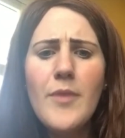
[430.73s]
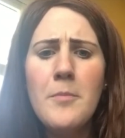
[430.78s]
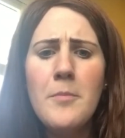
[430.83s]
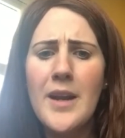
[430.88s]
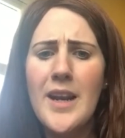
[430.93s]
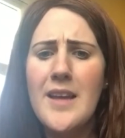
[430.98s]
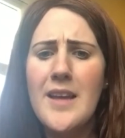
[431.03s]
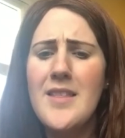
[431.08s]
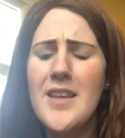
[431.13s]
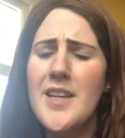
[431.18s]

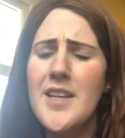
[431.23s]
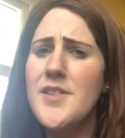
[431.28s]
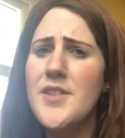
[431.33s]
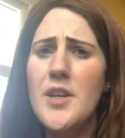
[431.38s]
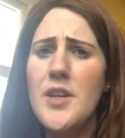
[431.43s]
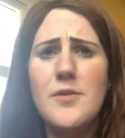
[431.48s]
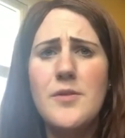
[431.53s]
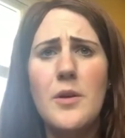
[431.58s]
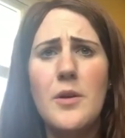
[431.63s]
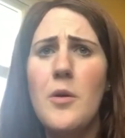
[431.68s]
But I think it's
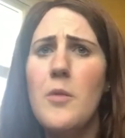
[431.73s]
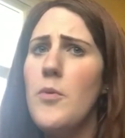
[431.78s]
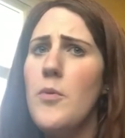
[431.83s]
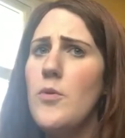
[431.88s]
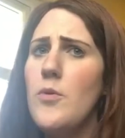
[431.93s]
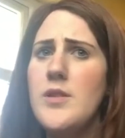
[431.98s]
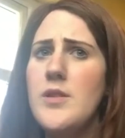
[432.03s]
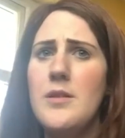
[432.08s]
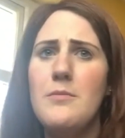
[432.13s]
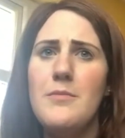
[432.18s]
so
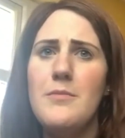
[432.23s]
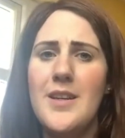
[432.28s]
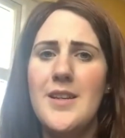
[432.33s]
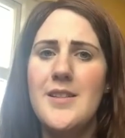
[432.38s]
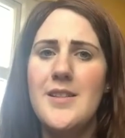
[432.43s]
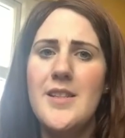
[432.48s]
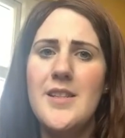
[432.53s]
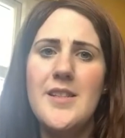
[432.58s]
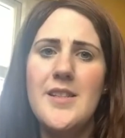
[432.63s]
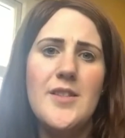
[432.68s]
important,
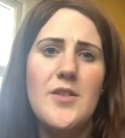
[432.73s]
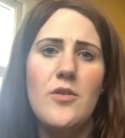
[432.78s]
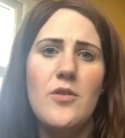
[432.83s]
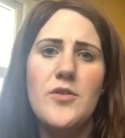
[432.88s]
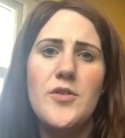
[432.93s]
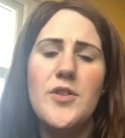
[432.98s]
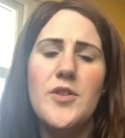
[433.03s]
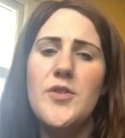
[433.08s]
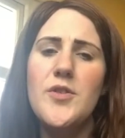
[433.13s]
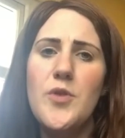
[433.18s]
because it's
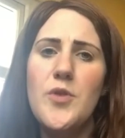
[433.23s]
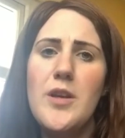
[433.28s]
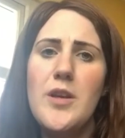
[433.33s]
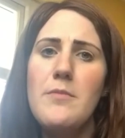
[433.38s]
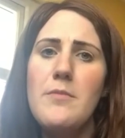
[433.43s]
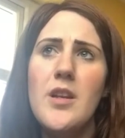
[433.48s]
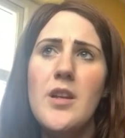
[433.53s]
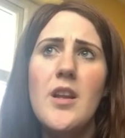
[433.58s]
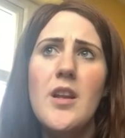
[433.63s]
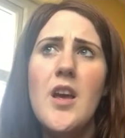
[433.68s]
not just
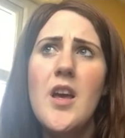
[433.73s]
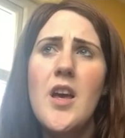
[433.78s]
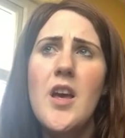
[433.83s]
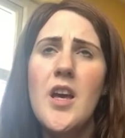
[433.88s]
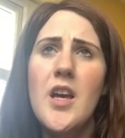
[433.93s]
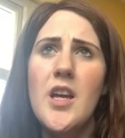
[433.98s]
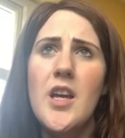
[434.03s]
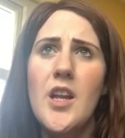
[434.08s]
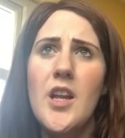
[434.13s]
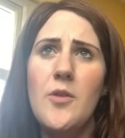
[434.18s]
treatment,
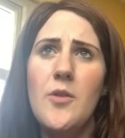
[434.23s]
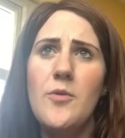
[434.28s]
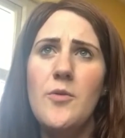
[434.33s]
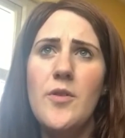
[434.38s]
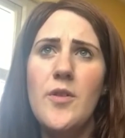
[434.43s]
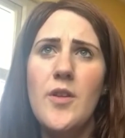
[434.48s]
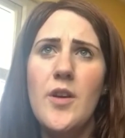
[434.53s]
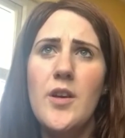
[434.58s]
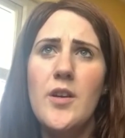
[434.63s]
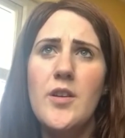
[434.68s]
you know,
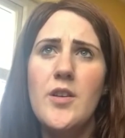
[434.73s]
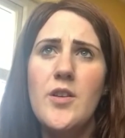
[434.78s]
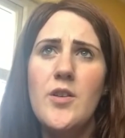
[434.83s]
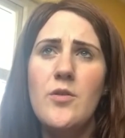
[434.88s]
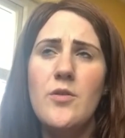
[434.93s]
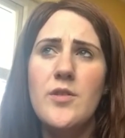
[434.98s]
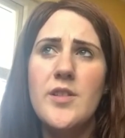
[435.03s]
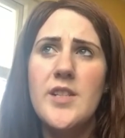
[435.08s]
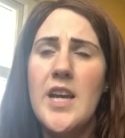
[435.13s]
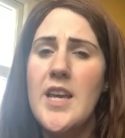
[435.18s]
that
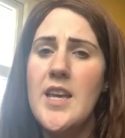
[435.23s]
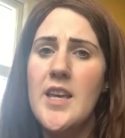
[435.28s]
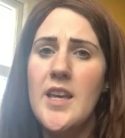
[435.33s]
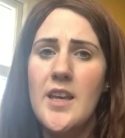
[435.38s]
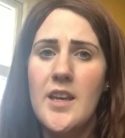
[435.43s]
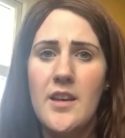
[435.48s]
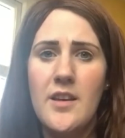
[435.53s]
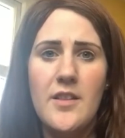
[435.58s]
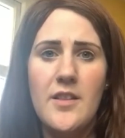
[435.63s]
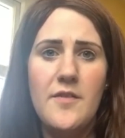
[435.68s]
you're
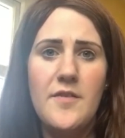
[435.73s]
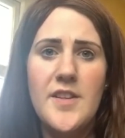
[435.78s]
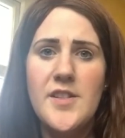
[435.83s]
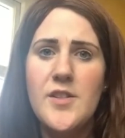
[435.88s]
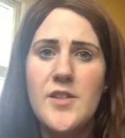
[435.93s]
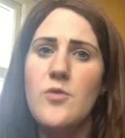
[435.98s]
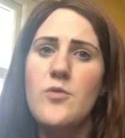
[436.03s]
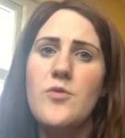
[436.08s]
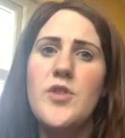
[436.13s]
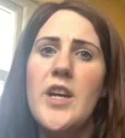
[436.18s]
taking and the
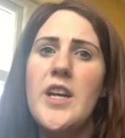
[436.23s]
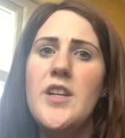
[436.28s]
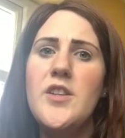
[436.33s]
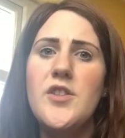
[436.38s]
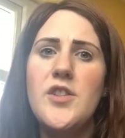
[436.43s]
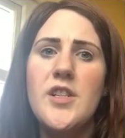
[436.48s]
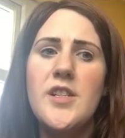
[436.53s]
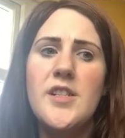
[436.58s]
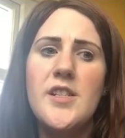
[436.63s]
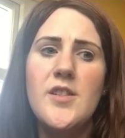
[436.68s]
physical
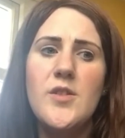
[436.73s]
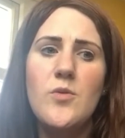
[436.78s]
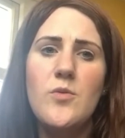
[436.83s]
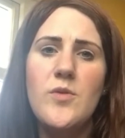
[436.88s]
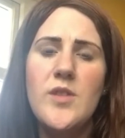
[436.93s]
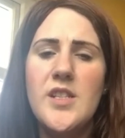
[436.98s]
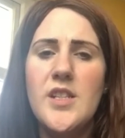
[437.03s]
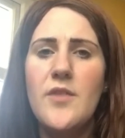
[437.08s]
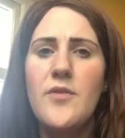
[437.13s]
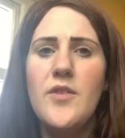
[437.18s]
changes, it's all
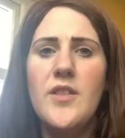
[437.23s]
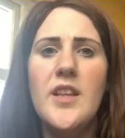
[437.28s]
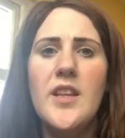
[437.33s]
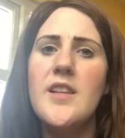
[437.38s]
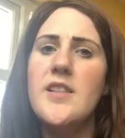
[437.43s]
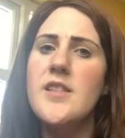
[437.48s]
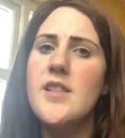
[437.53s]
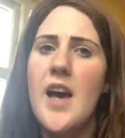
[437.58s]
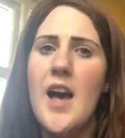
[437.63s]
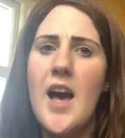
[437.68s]
these different
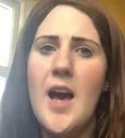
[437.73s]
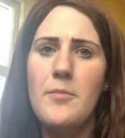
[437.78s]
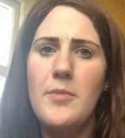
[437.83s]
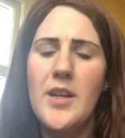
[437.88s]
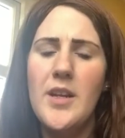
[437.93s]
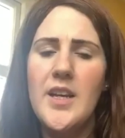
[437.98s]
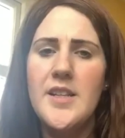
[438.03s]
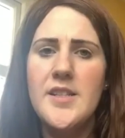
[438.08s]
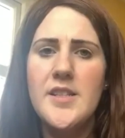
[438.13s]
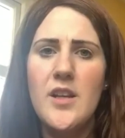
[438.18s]
things that are
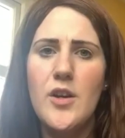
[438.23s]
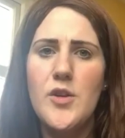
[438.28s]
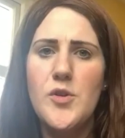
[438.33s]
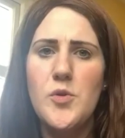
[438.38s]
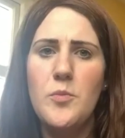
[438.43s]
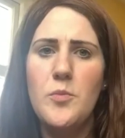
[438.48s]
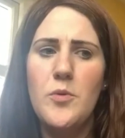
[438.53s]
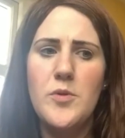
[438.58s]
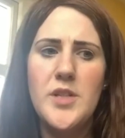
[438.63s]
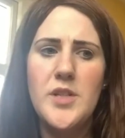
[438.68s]
happening inside
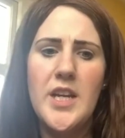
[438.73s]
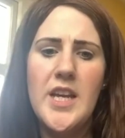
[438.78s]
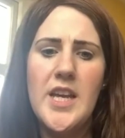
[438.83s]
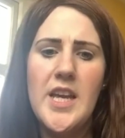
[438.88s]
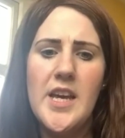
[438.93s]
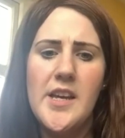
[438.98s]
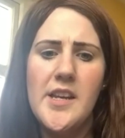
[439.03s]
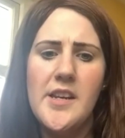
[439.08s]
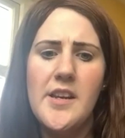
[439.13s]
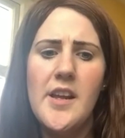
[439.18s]
your body,
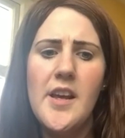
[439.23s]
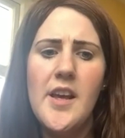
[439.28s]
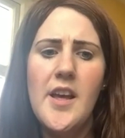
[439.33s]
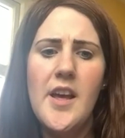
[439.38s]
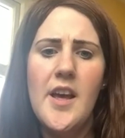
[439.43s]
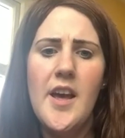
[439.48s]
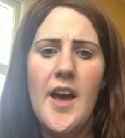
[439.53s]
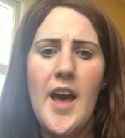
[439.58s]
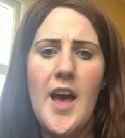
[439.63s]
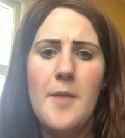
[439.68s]
and
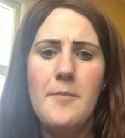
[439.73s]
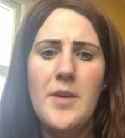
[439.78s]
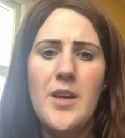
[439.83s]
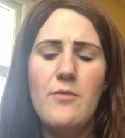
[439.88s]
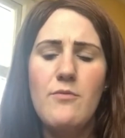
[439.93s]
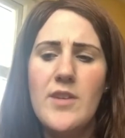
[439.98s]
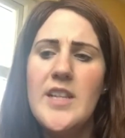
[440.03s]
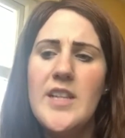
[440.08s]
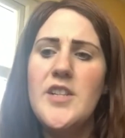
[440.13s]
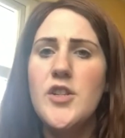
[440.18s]

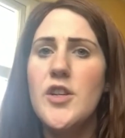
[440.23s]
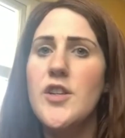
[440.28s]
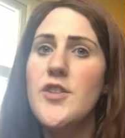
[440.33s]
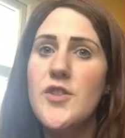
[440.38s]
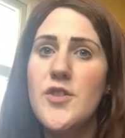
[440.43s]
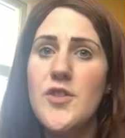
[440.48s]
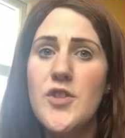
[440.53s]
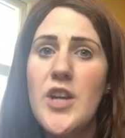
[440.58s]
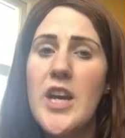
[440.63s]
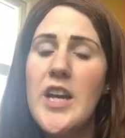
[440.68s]
it really
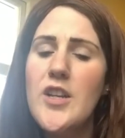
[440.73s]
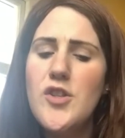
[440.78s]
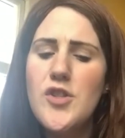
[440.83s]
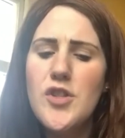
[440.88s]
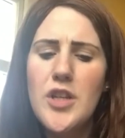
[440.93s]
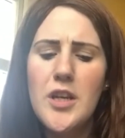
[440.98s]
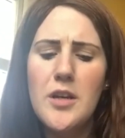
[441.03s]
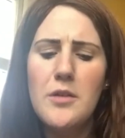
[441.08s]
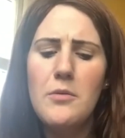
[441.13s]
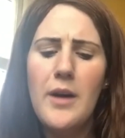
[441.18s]
does change
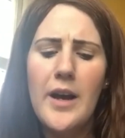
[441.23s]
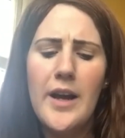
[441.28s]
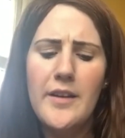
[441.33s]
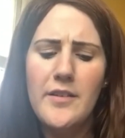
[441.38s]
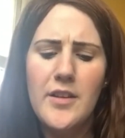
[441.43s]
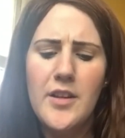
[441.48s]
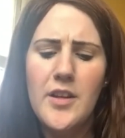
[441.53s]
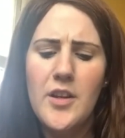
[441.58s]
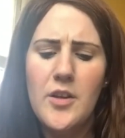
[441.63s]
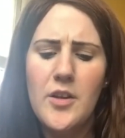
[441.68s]
you. And
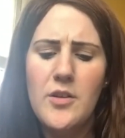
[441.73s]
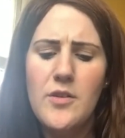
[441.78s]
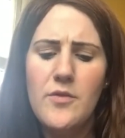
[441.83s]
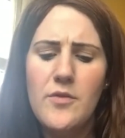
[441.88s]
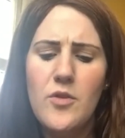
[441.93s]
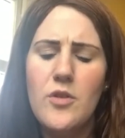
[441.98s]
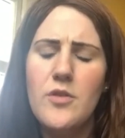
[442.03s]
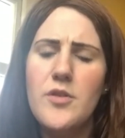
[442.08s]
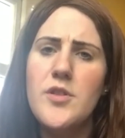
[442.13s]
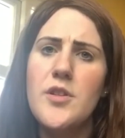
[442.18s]
you know, you've
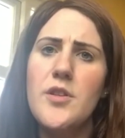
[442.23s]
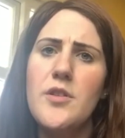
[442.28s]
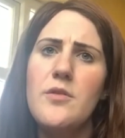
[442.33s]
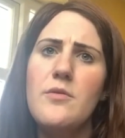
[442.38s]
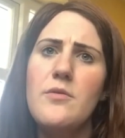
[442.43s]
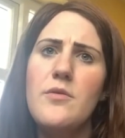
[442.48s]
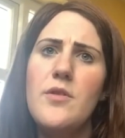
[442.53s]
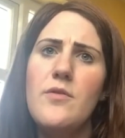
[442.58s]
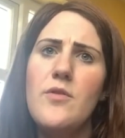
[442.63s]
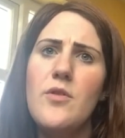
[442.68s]
got
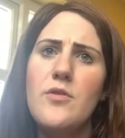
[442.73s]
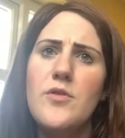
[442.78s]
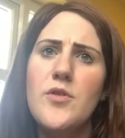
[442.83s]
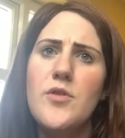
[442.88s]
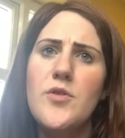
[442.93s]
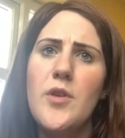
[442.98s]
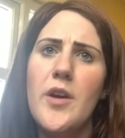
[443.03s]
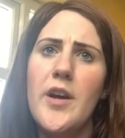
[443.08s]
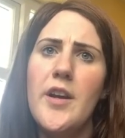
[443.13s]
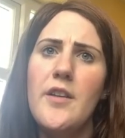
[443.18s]
to
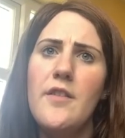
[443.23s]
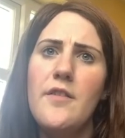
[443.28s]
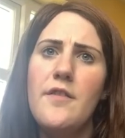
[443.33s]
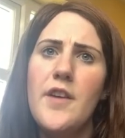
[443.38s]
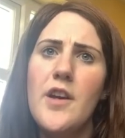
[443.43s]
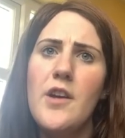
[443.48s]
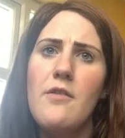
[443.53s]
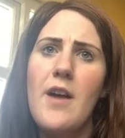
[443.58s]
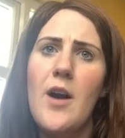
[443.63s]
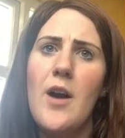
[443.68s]
try and
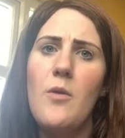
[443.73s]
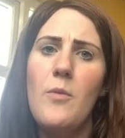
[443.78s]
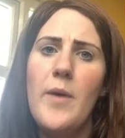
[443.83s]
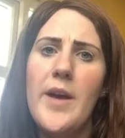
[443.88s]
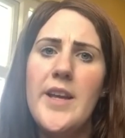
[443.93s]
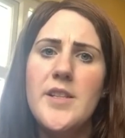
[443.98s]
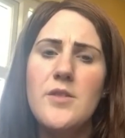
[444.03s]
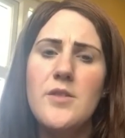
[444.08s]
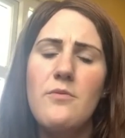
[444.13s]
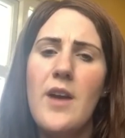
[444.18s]
figure out
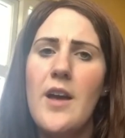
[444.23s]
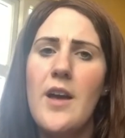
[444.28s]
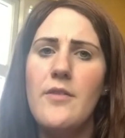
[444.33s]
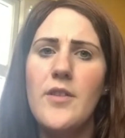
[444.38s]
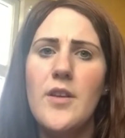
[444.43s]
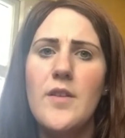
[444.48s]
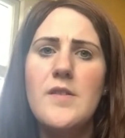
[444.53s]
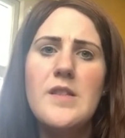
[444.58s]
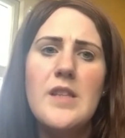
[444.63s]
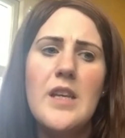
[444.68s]
ways around
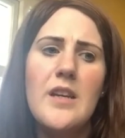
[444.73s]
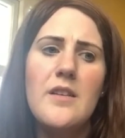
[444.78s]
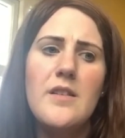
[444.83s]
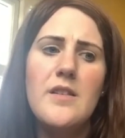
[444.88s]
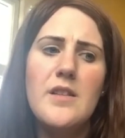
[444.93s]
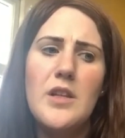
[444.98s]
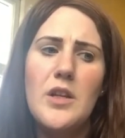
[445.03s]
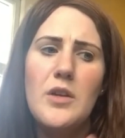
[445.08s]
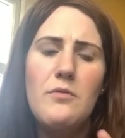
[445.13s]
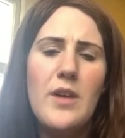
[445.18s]
those
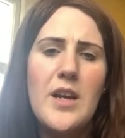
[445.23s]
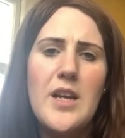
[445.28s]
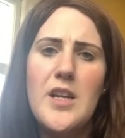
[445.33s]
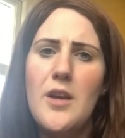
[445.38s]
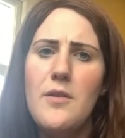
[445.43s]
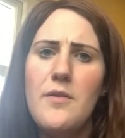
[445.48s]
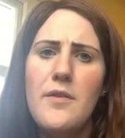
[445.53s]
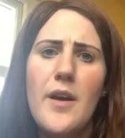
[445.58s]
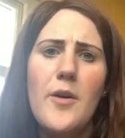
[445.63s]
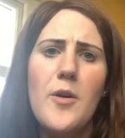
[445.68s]
things. You know,
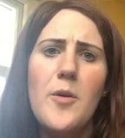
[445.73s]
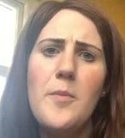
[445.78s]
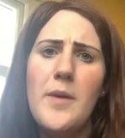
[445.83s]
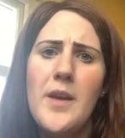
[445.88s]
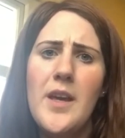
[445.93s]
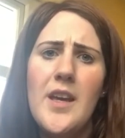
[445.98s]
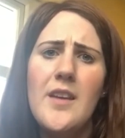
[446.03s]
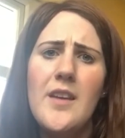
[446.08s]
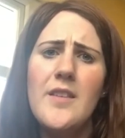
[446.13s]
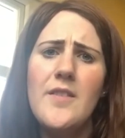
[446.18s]

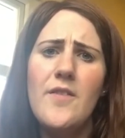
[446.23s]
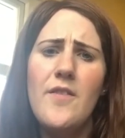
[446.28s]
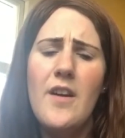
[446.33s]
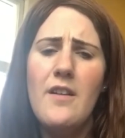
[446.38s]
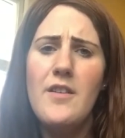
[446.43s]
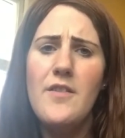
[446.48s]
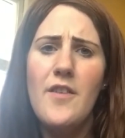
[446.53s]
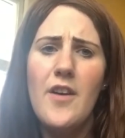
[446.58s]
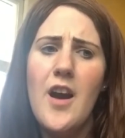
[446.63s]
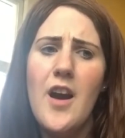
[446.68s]
radiotherapy is
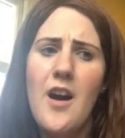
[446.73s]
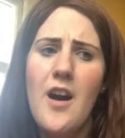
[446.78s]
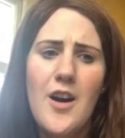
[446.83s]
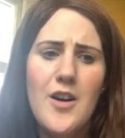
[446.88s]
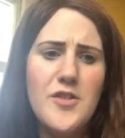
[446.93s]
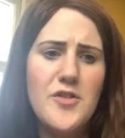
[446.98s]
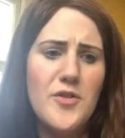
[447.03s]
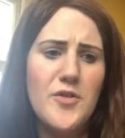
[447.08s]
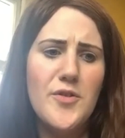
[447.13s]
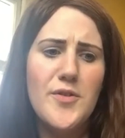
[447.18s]
very
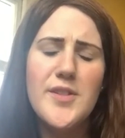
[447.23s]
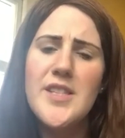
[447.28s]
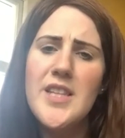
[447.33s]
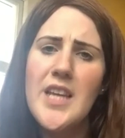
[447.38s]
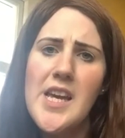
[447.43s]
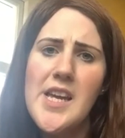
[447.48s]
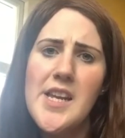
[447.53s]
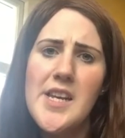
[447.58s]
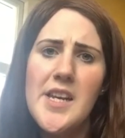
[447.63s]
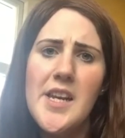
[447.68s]
harsh on your
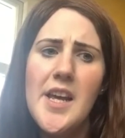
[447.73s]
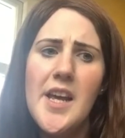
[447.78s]
skin,